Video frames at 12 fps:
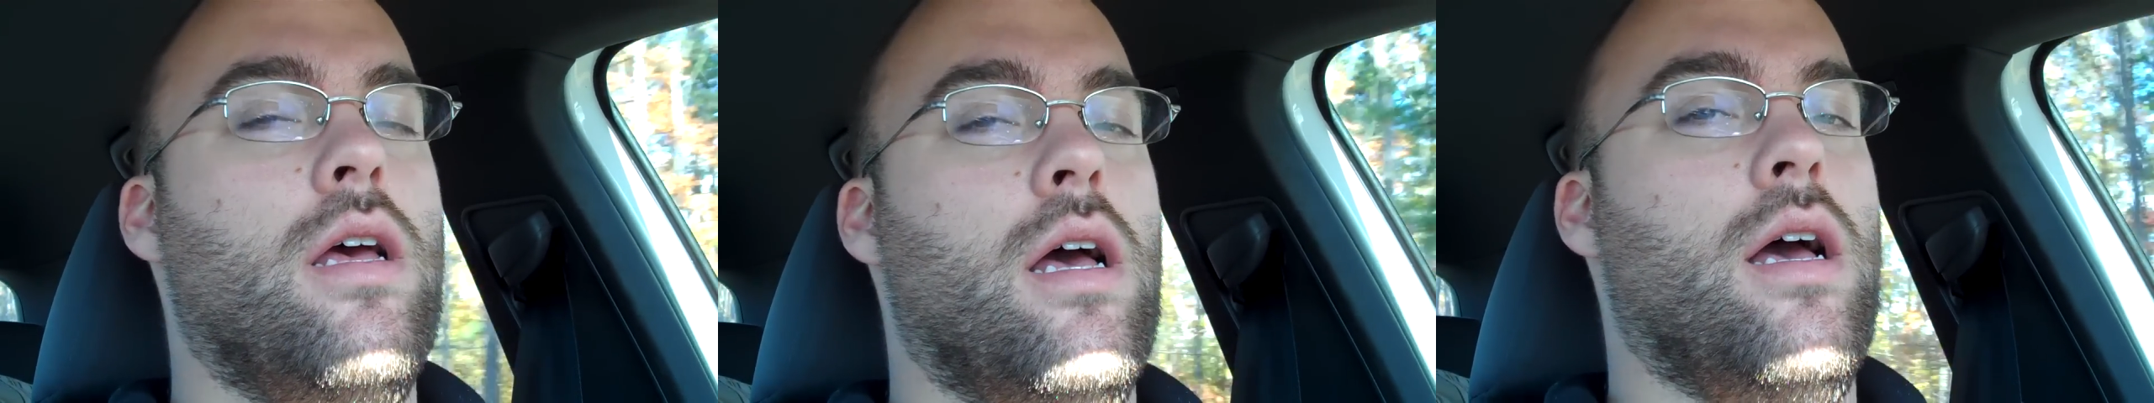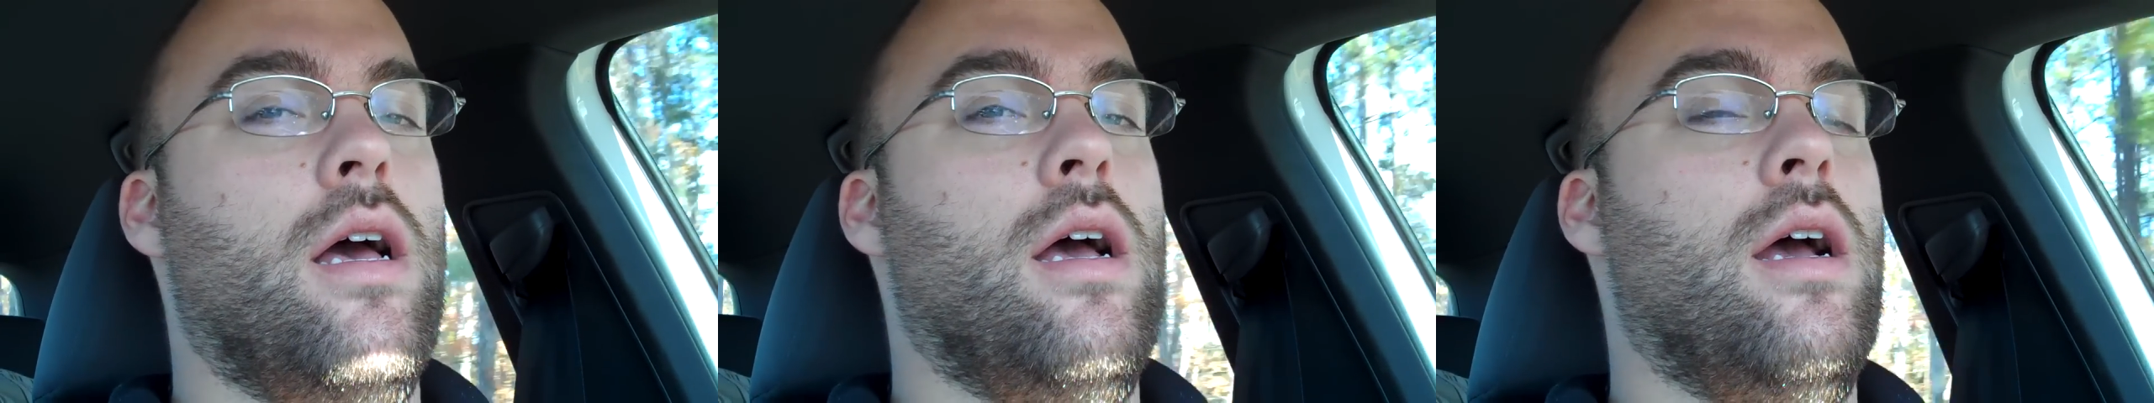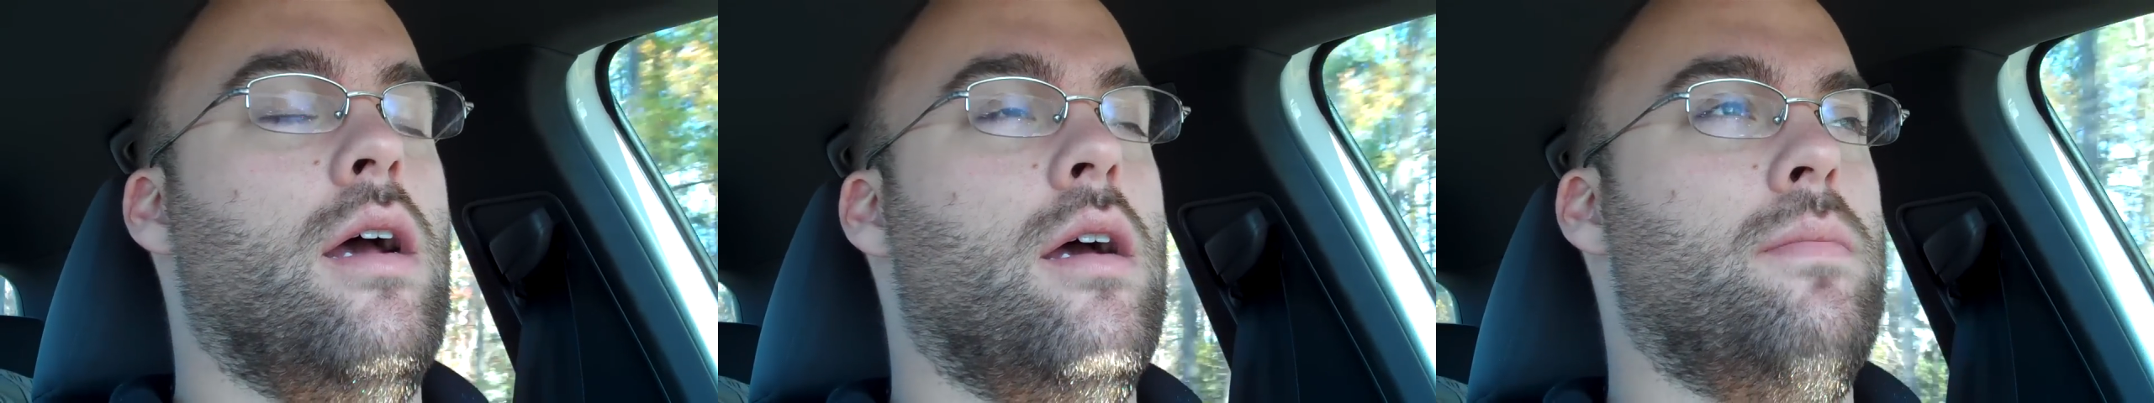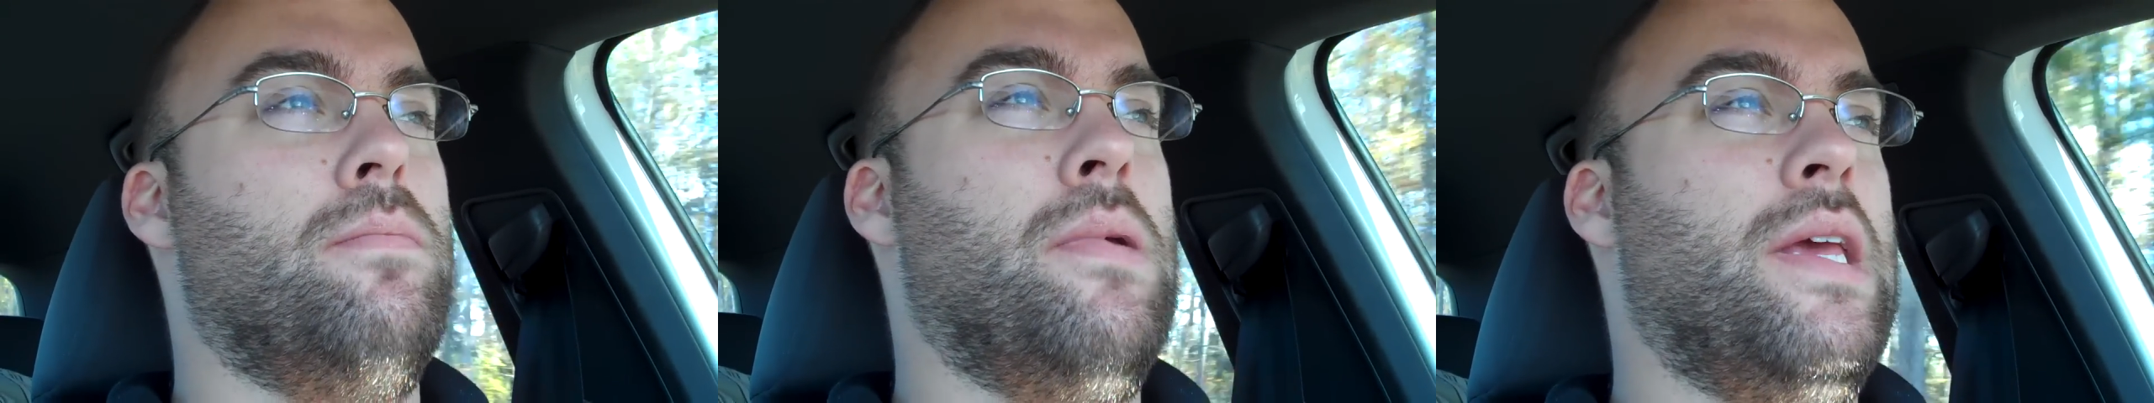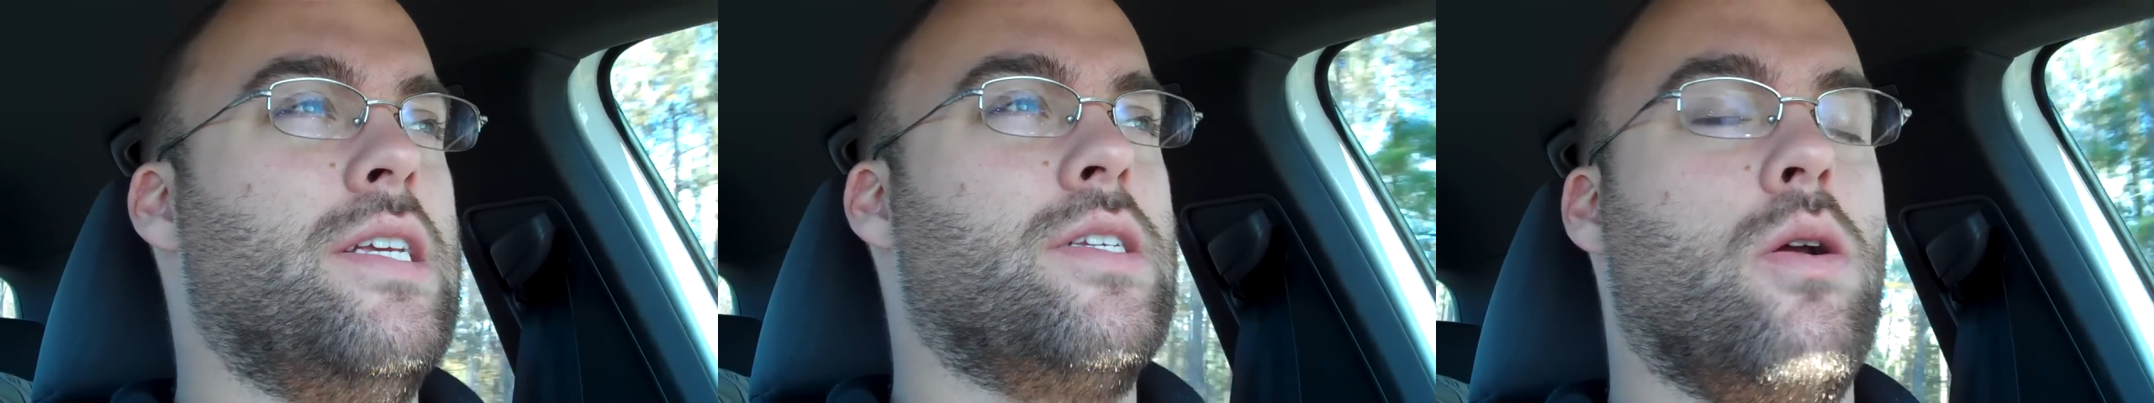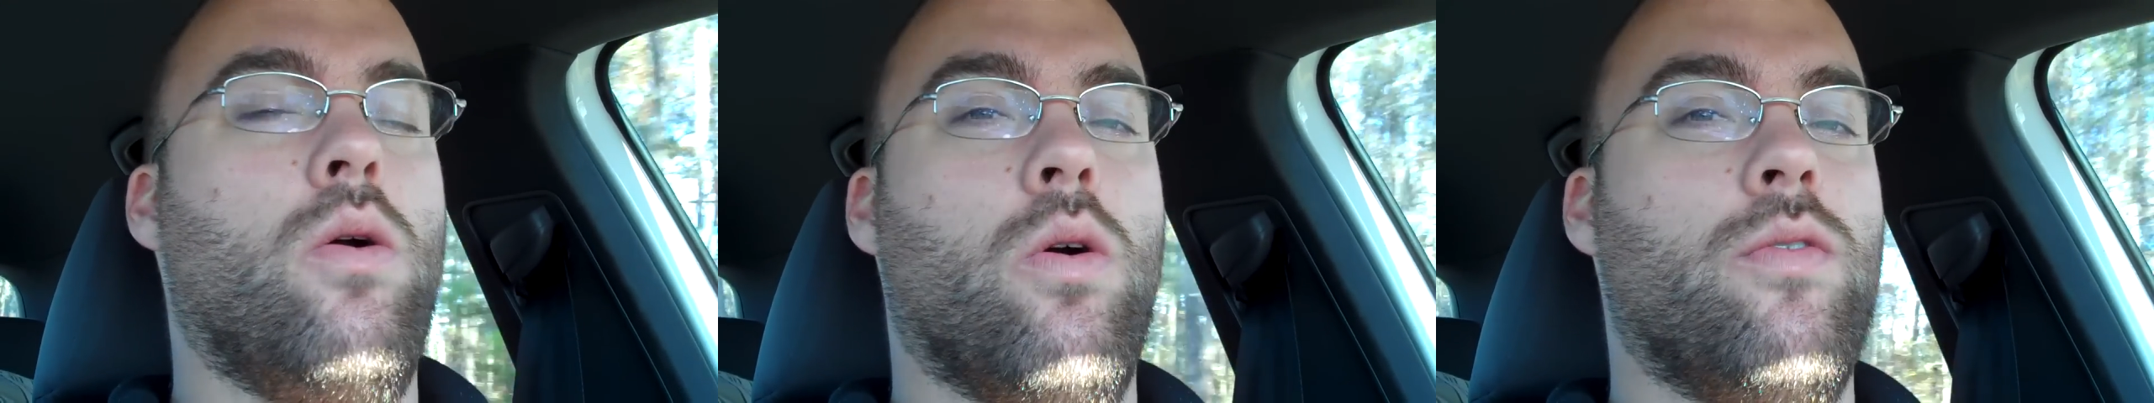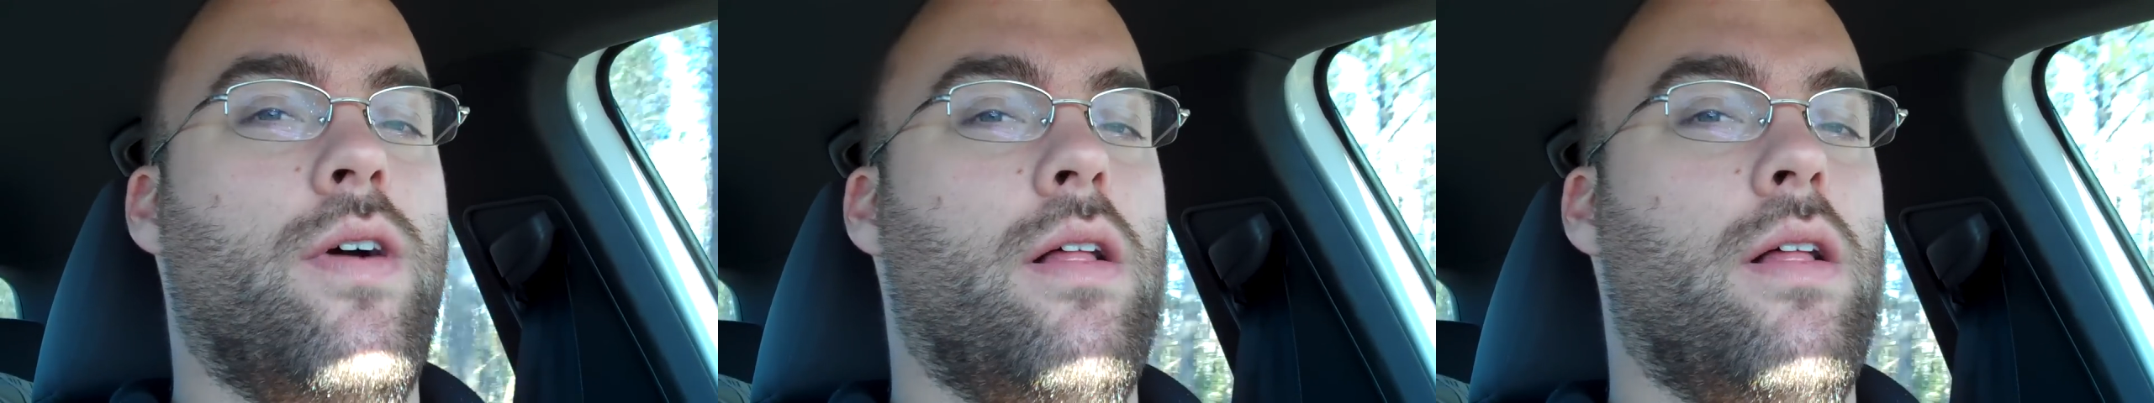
uh, Peace Corps